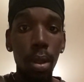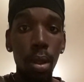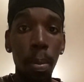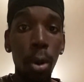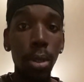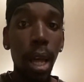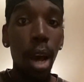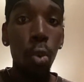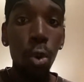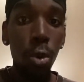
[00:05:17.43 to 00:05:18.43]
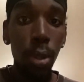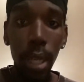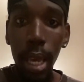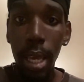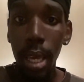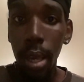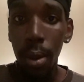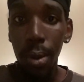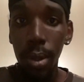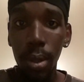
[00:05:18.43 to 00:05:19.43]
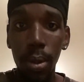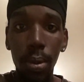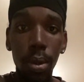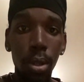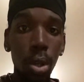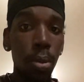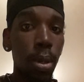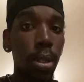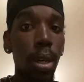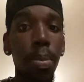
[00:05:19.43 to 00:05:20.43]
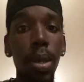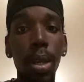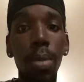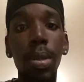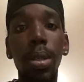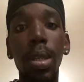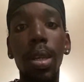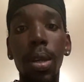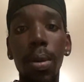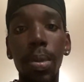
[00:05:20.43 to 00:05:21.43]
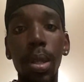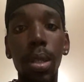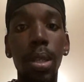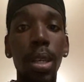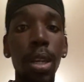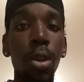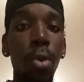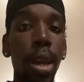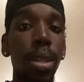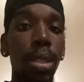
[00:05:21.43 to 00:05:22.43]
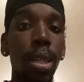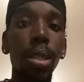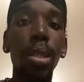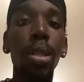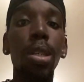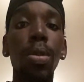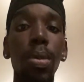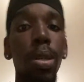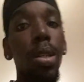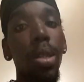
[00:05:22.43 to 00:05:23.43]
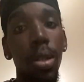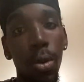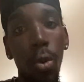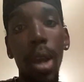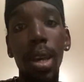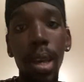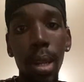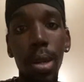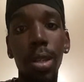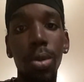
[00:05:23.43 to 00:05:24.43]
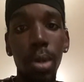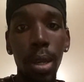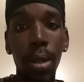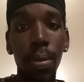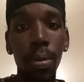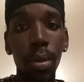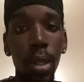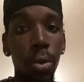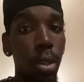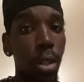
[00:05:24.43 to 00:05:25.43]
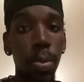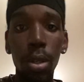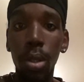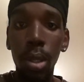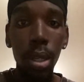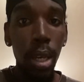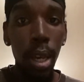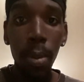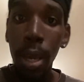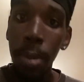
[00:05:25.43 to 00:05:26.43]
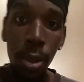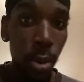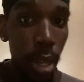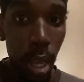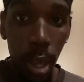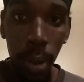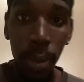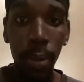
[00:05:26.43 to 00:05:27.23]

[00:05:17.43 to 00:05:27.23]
The Most High wounds and He heals. So you must come to Him and seek Him to get the right attention and the right healing that you need. And when you're spiritually dead, baby, you dead.